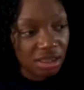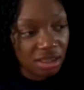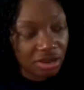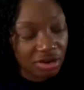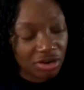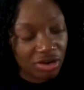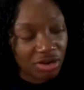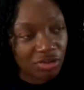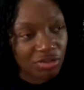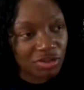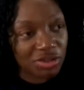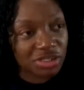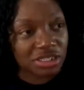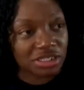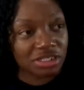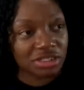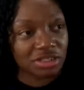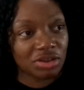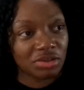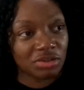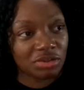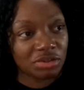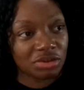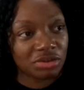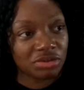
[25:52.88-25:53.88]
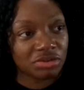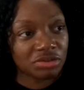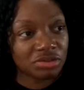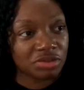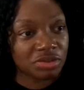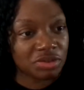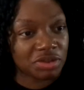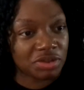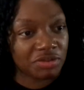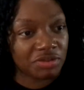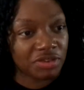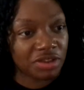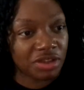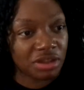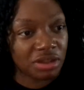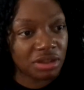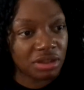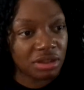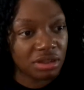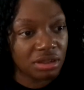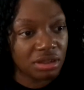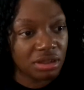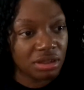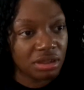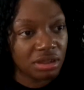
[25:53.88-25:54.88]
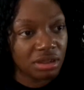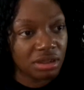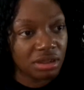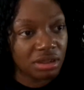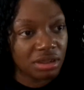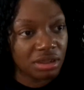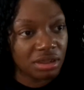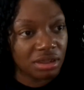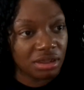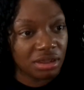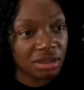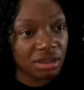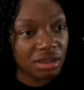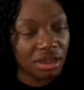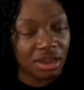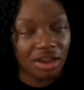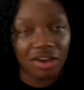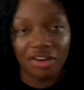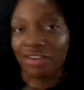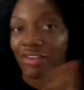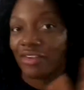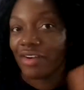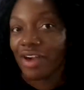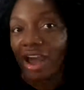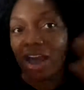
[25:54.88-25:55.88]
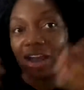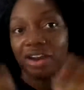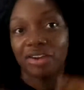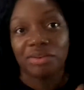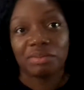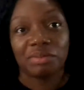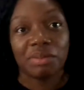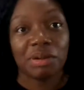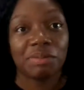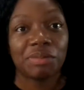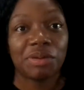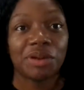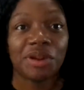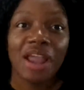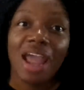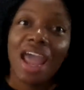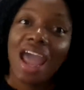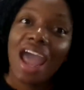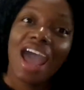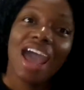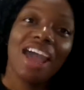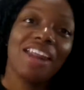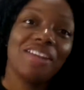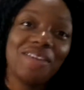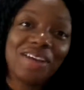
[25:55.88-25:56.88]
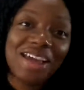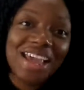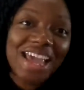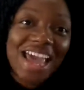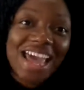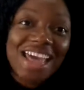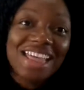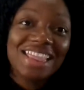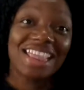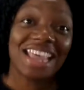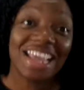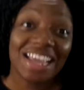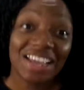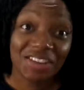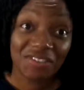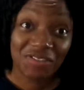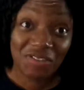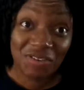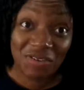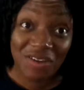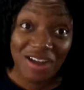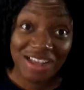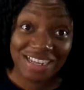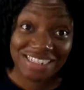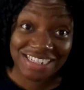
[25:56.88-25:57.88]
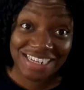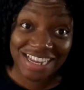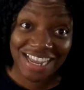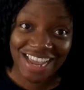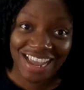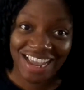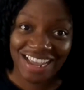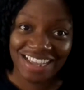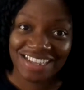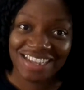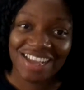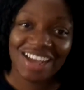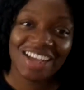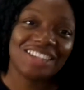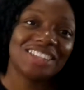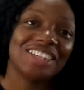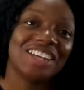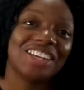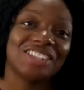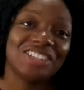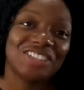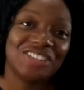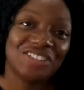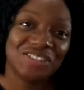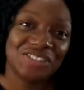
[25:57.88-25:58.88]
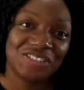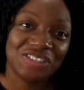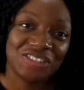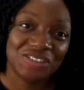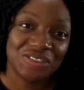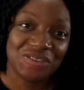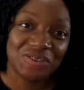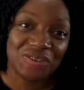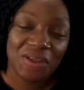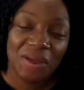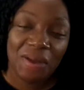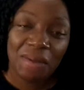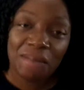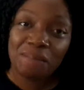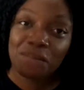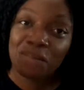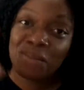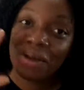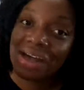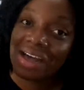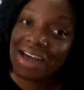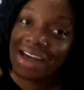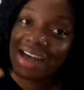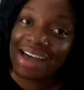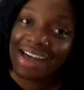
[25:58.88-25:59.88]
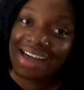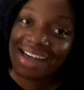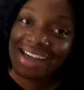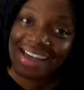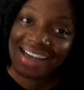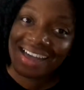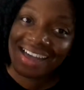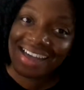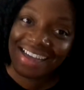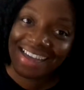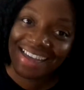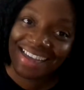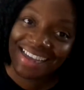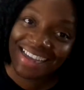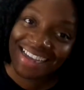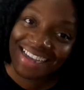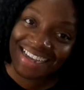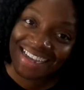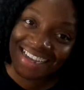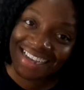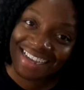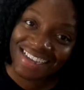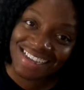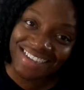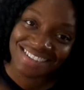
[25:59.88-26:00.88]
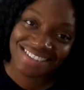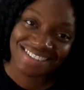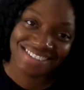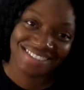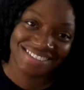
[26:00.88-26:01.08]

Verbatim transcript: No, what's this song goes through the V? Oh, I don't remember. Anyway, thank you for watching. I'll talk to you soon. Bye.